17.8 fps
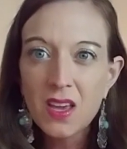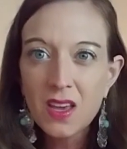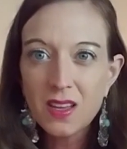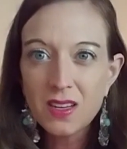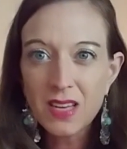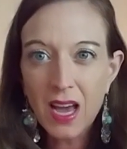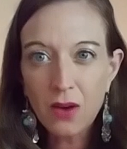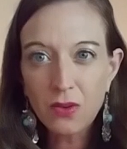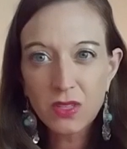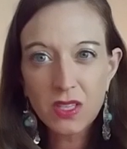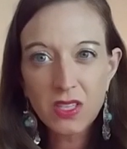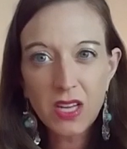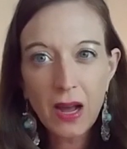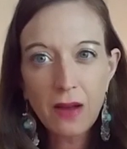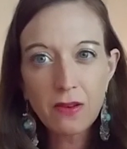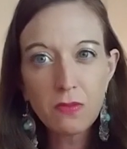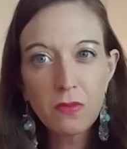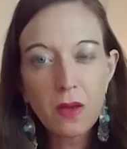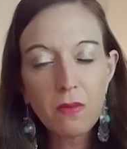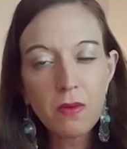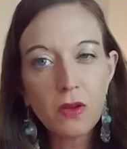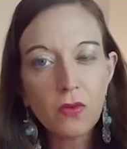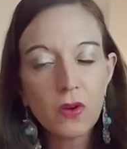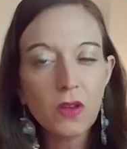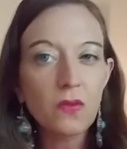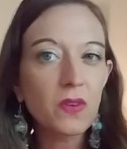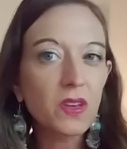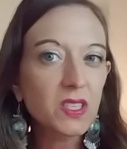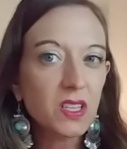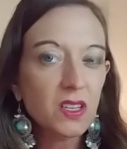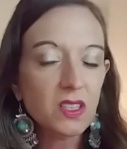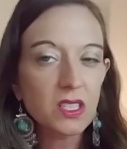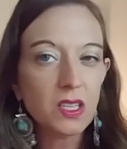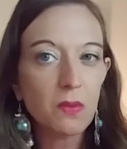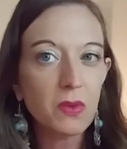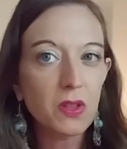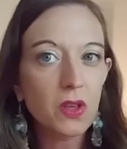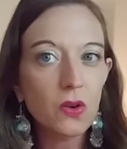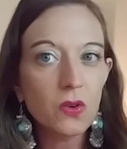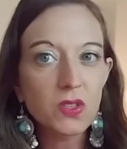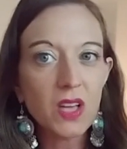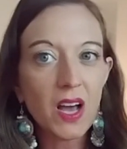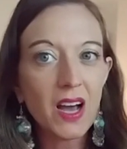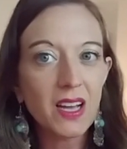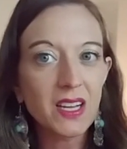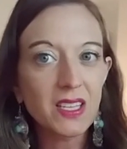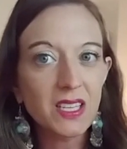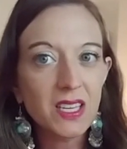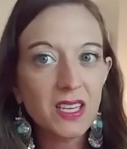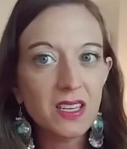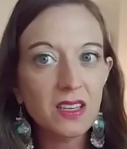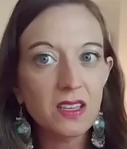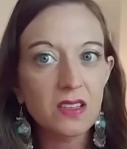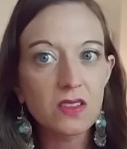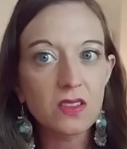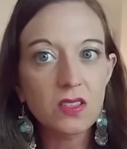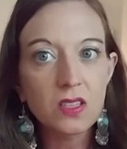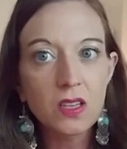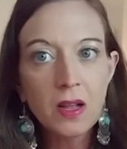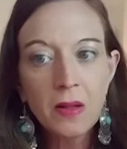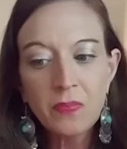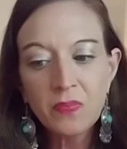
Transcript: Now is the time to maybe revisit some of those ideas.